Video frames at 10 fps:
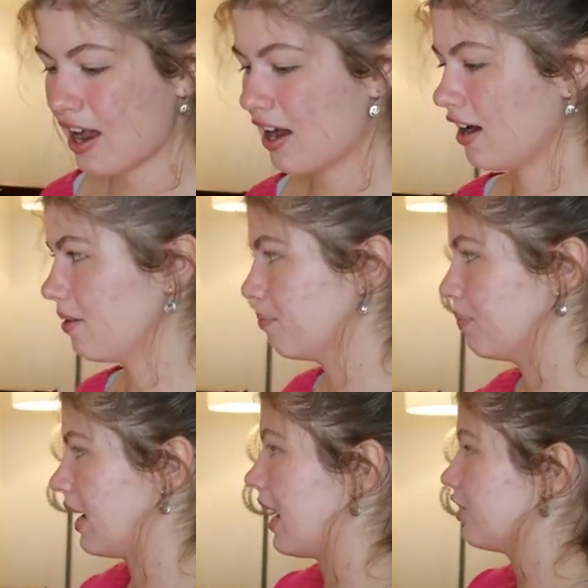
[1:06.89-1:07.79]

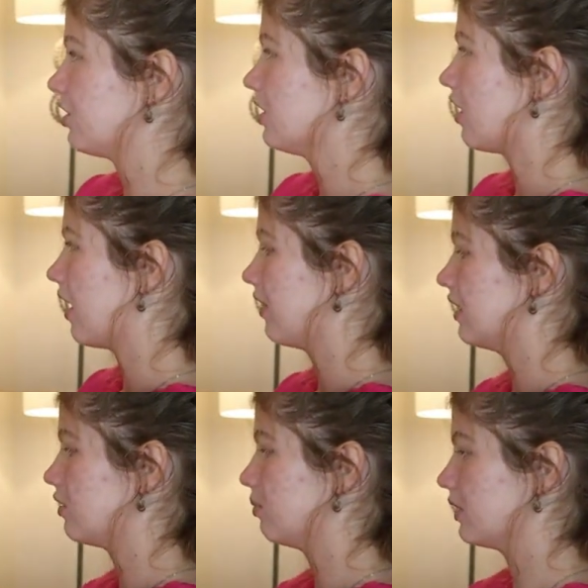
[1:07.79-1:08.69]
But I just thought
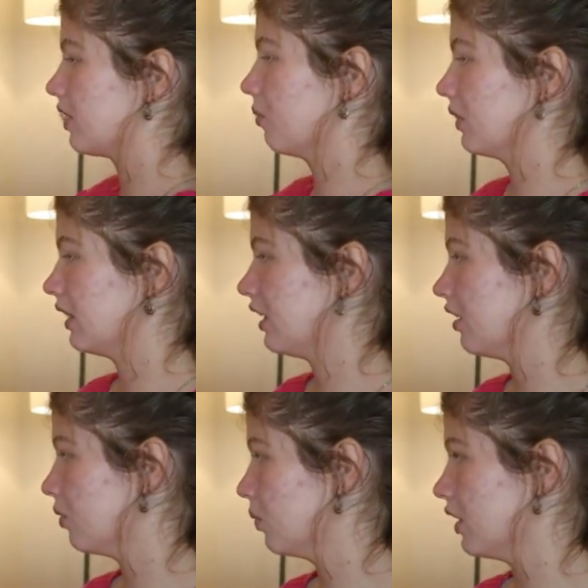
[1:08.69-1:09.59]
this was a really
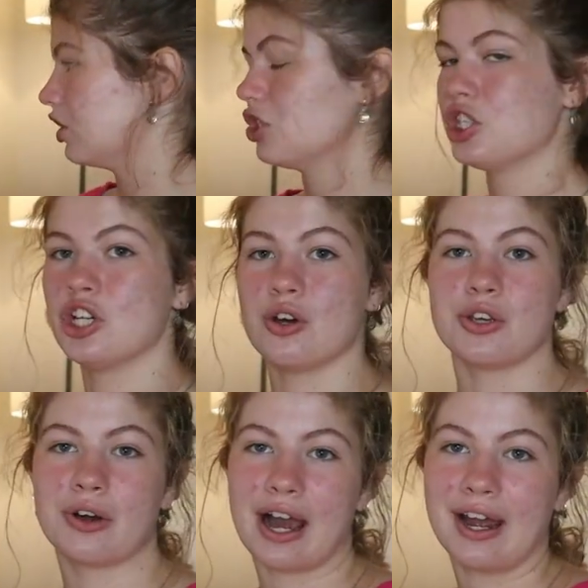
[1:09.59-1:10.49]
good one to show
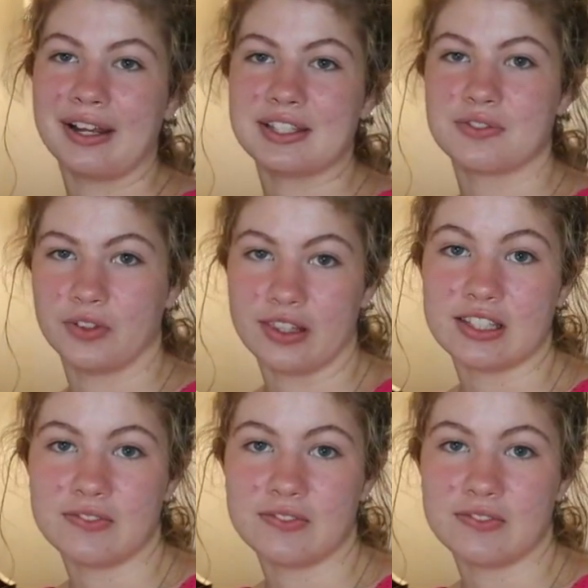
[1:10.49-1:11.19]
you guys for this